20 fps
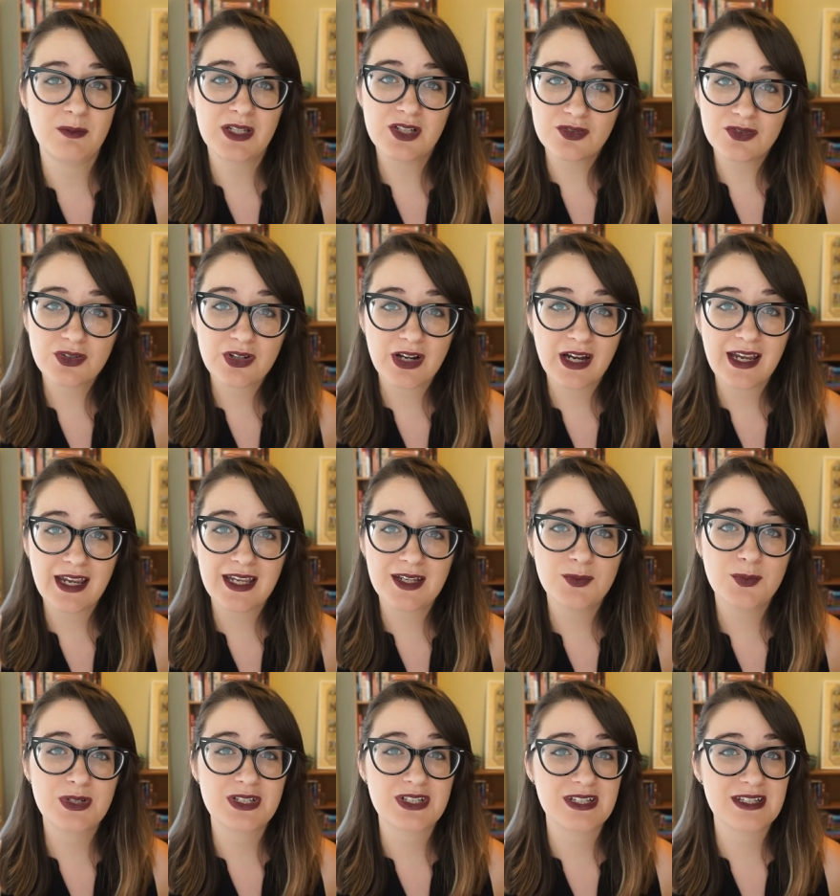middle grade,
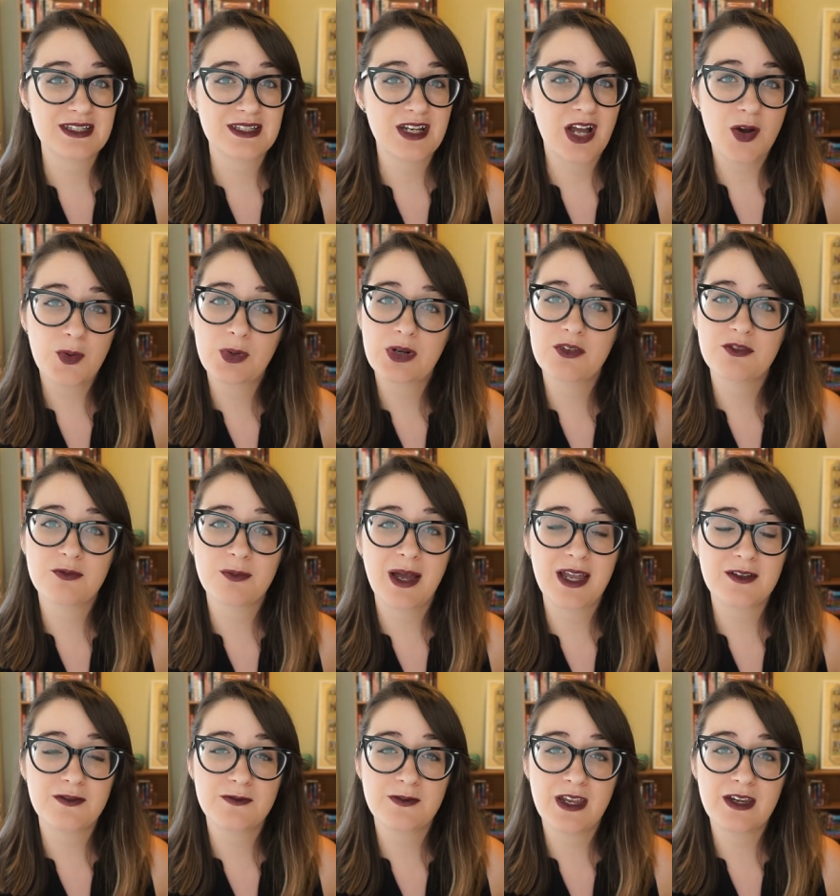which is not one of
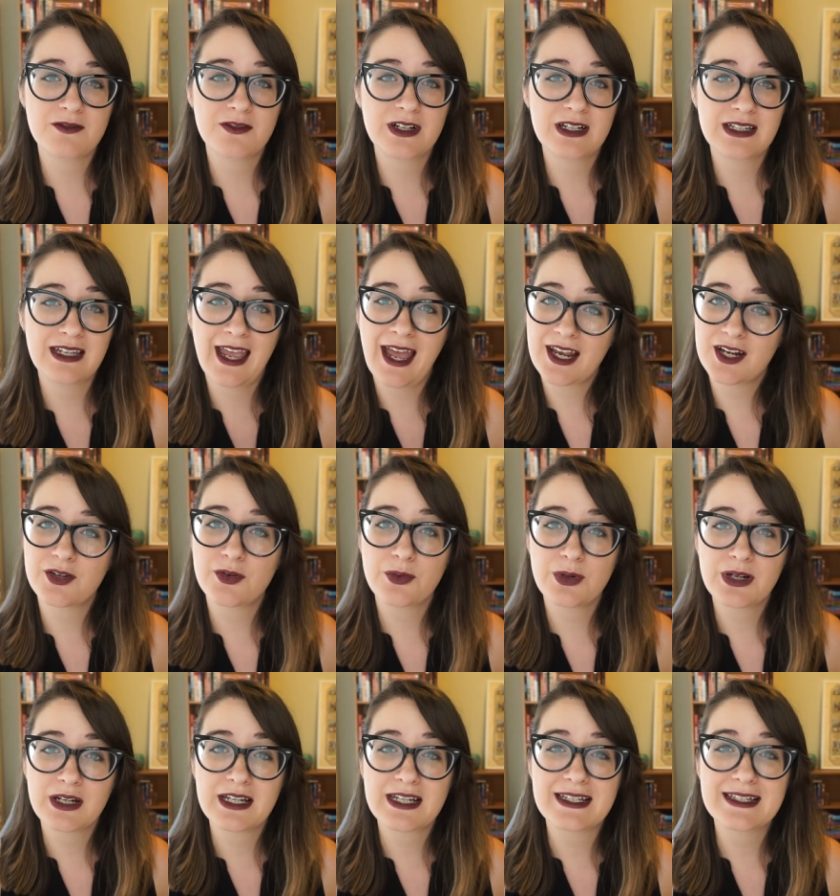my favorite
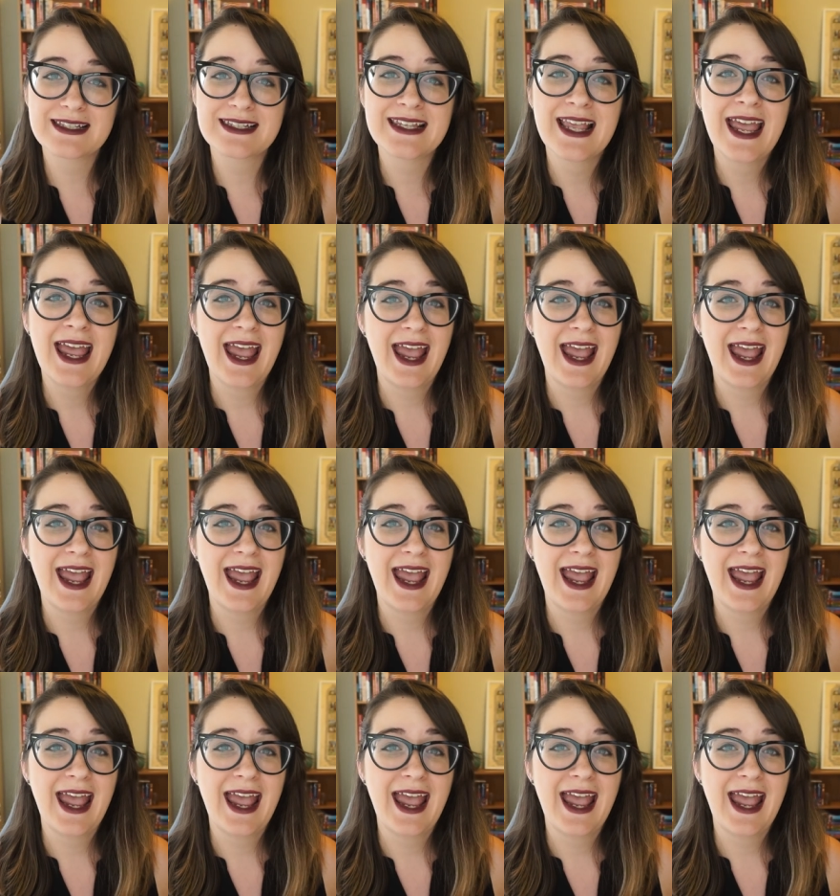categories,